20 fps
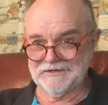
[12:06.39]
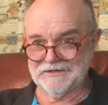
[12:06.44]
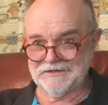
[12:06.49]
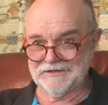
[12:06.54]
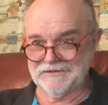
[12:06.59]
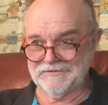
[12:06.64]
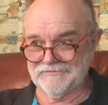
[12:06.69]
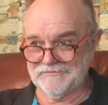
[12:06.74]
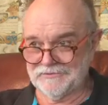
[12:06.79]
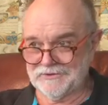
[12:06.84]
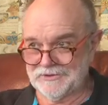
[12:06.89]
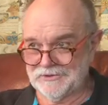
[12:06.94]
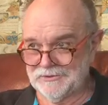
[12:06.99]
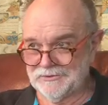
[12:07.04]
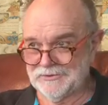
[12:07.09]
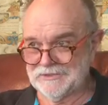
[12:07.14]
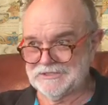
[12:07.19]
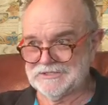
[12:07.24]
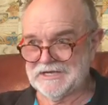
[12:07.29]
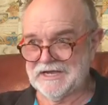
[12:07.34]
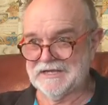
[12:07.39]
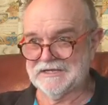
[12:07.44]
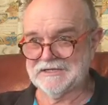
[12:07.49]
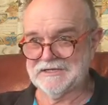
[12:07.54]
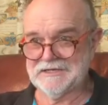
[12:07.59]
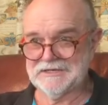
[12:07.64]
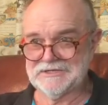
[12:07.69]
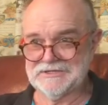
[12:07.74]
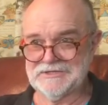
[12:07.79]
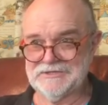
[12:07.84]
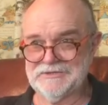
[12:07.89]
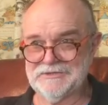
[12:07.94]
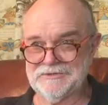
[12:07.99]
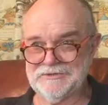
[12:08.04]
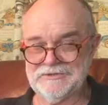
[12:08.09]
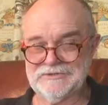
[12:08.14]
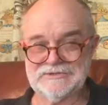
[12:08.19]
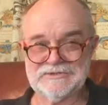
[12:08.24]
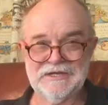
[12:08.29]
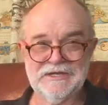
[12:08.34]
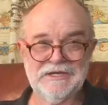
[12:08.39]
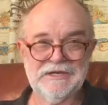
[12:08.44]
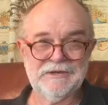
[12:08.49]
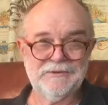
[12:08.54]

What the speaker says: very good tactic to use